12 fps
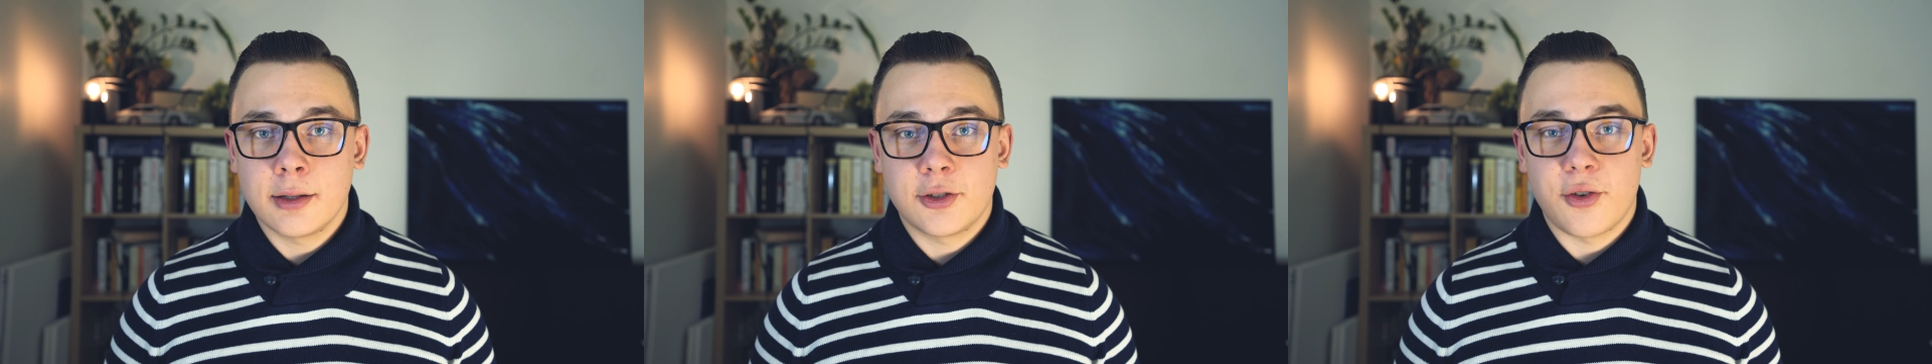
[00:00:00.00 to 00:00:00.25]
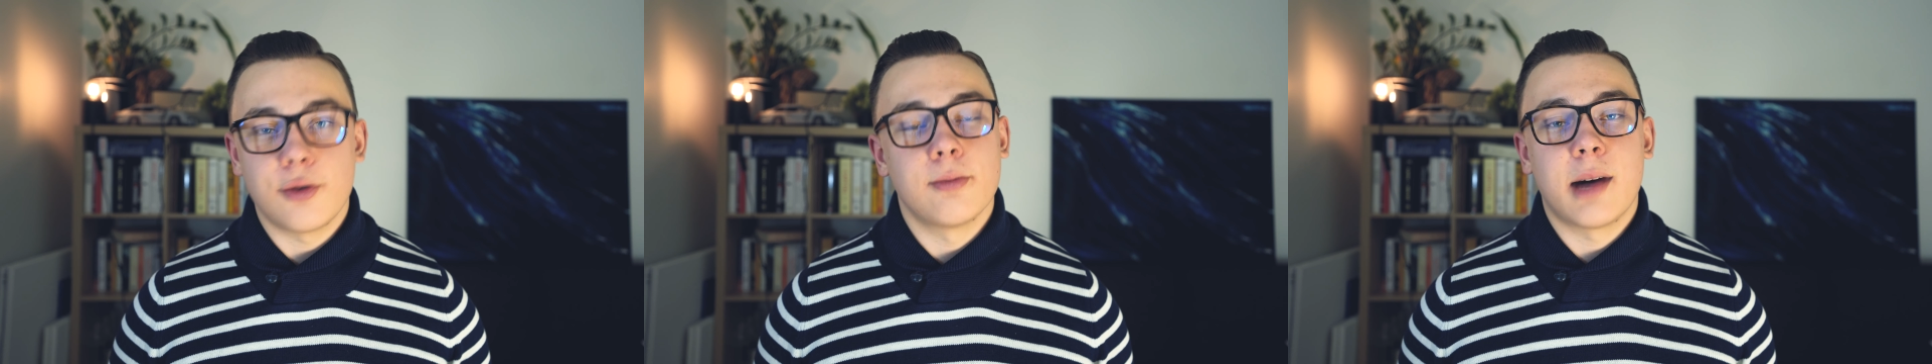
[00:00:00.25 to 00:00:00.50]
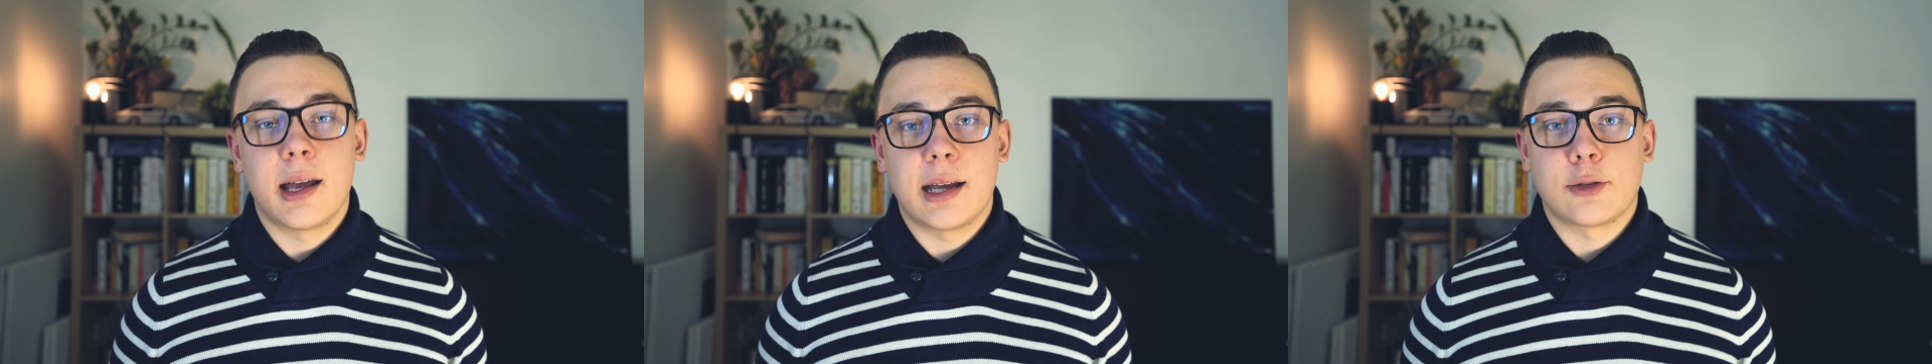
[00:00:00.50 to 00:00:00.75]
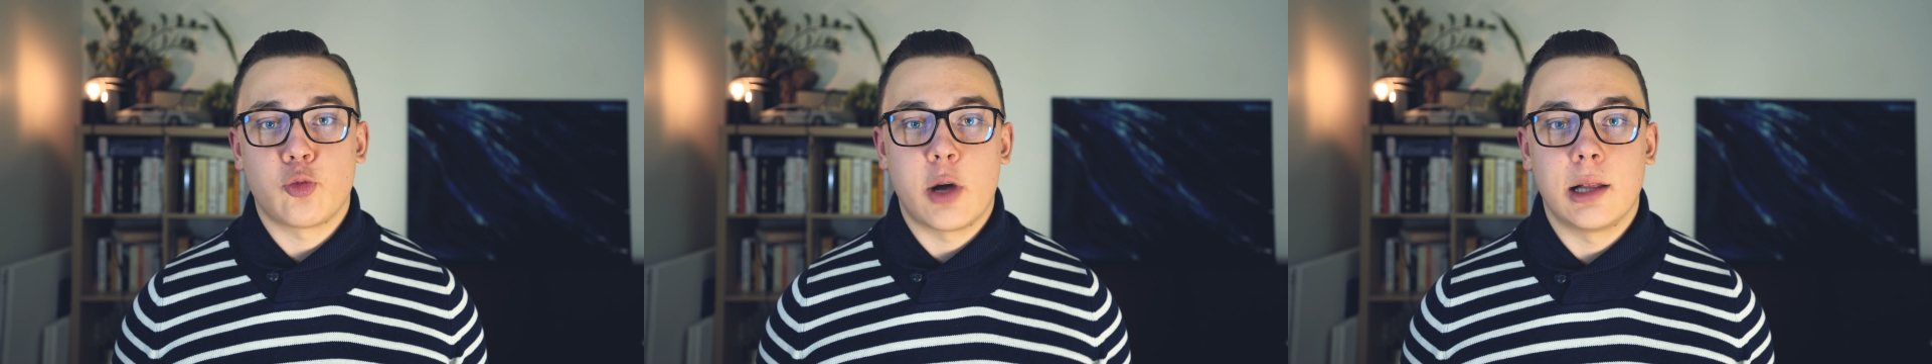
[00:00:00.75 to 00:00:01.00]
so you might
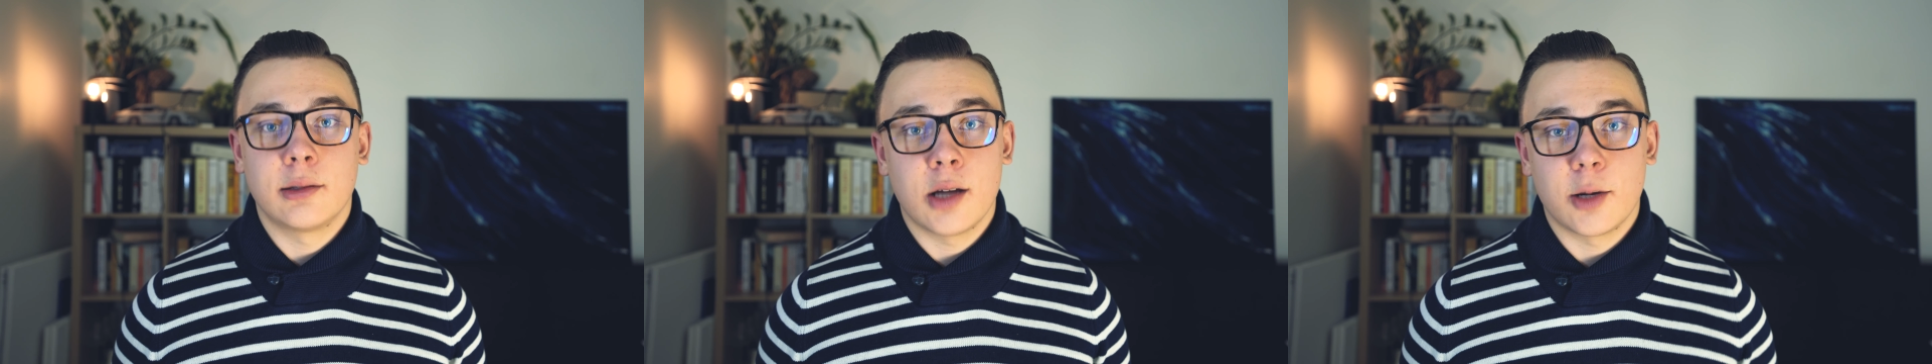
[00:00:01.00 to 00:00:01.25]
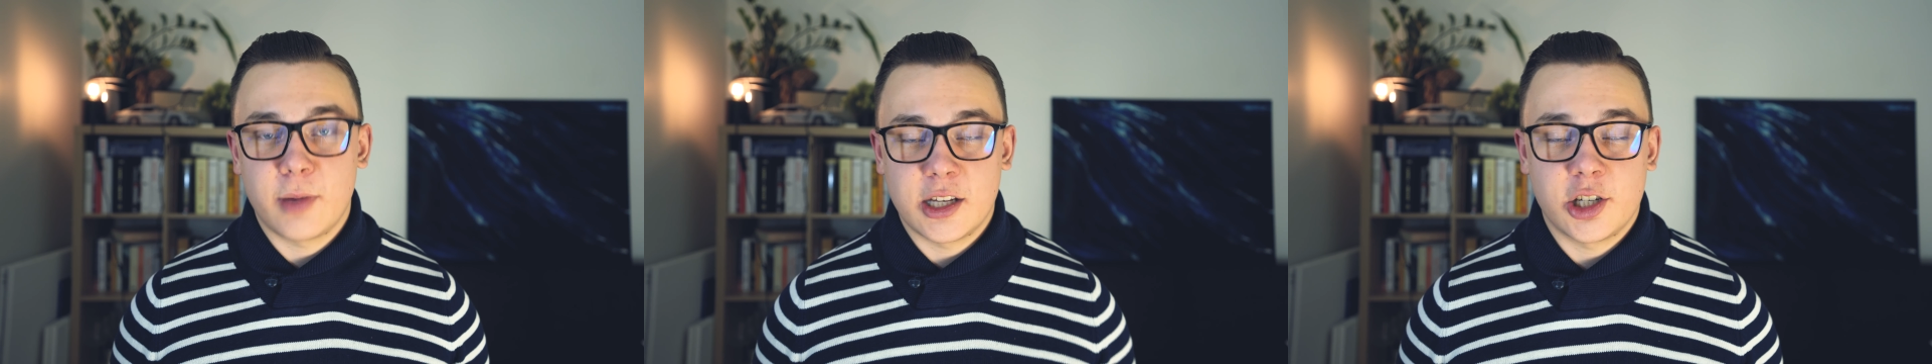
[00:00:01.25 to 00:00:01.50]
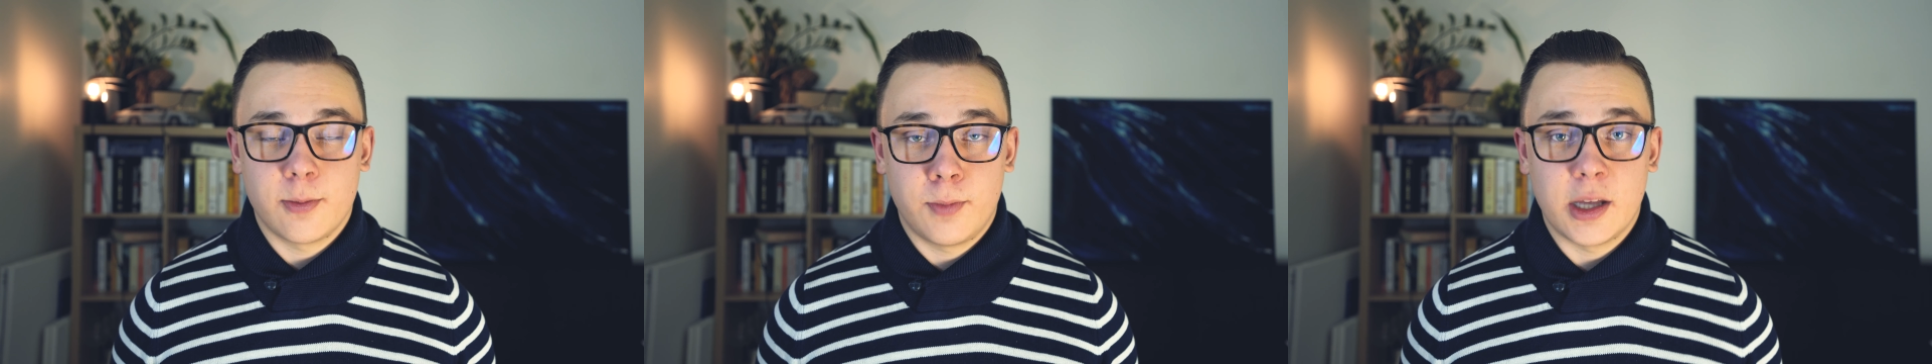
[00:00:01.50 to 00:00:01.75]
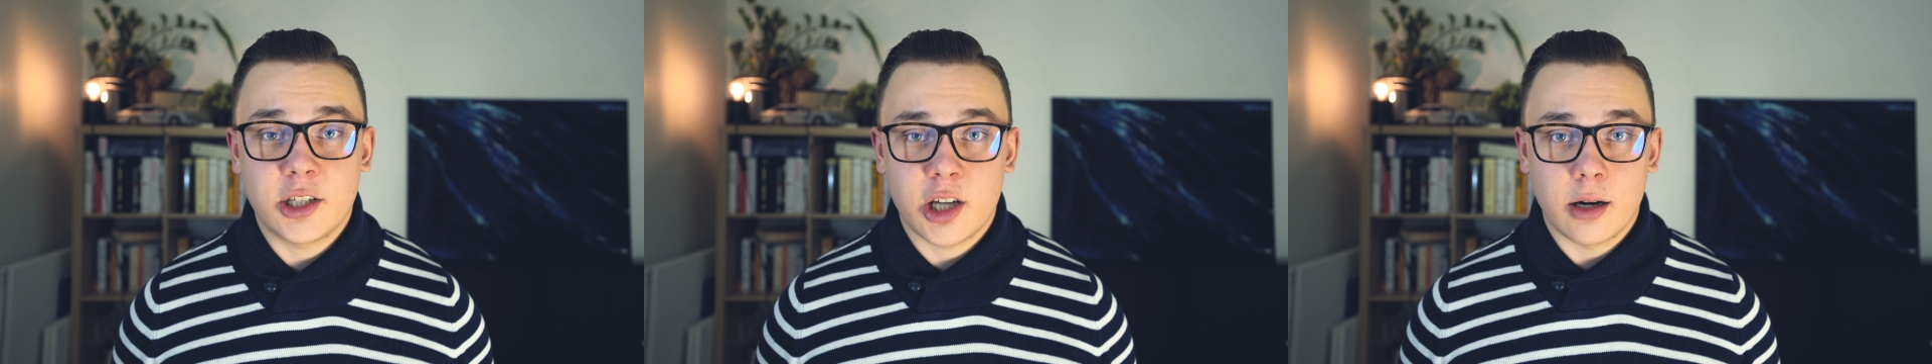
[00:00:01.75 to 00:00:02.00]
as well not
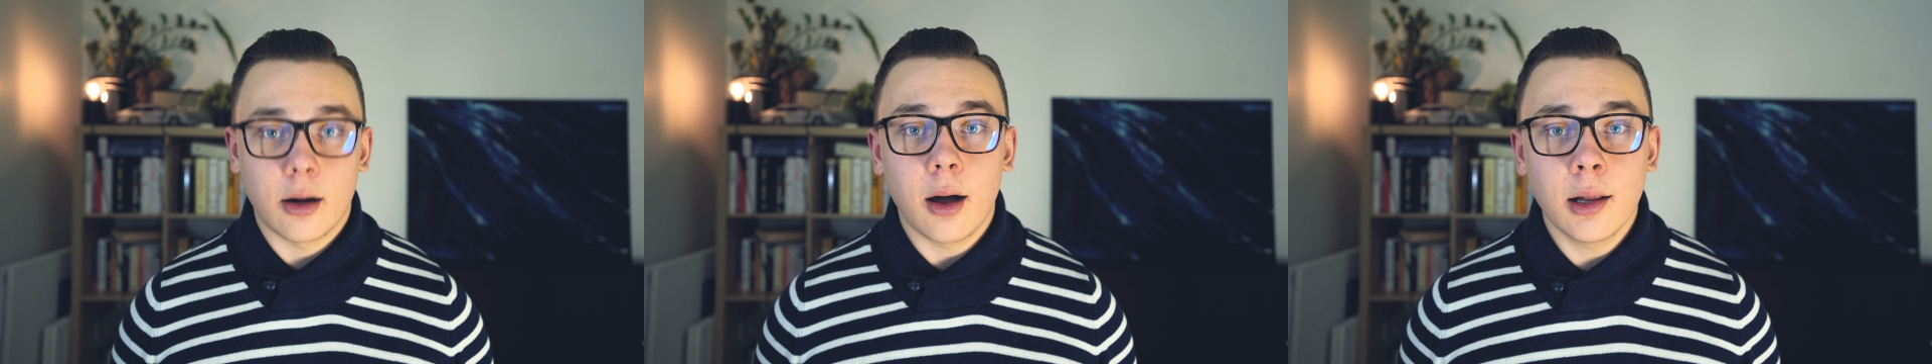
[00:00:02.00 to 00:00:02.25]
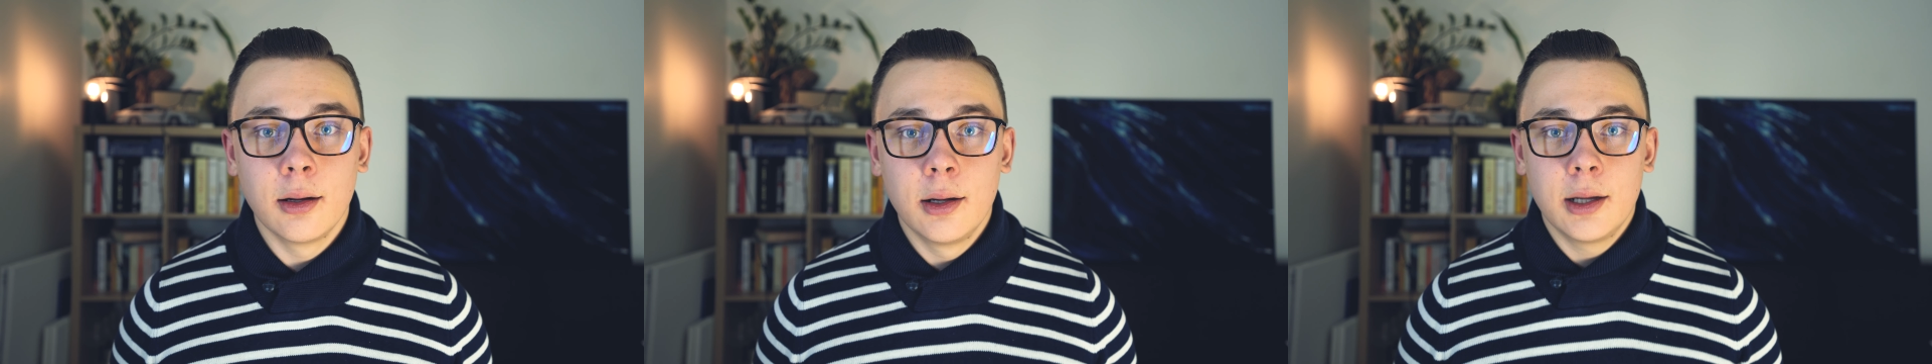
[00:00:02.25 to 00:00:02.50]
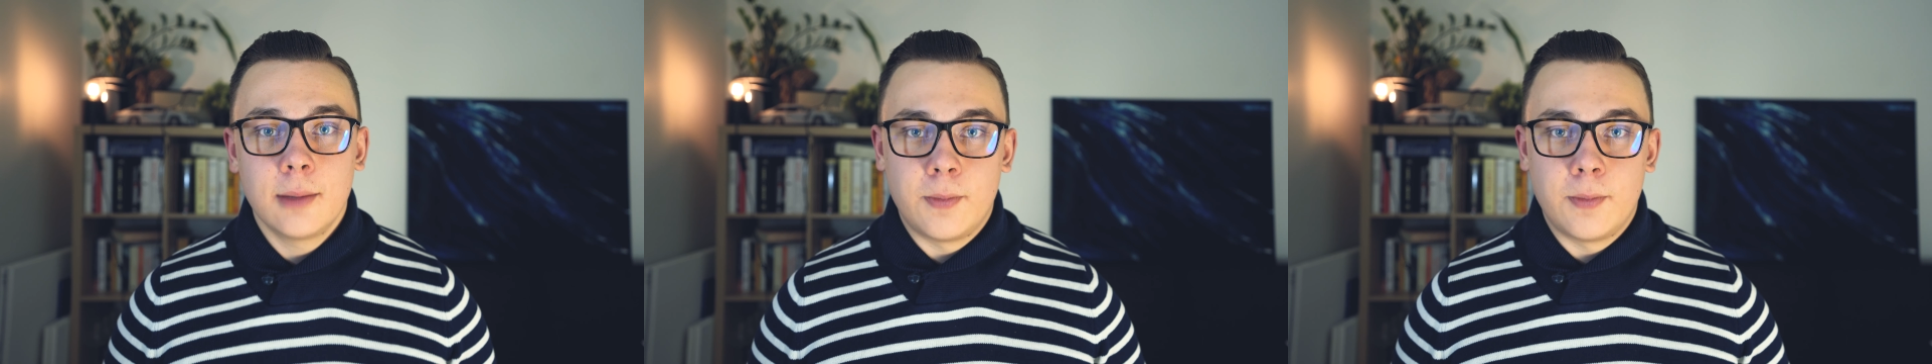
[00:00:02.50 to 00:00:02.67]
pitch at all,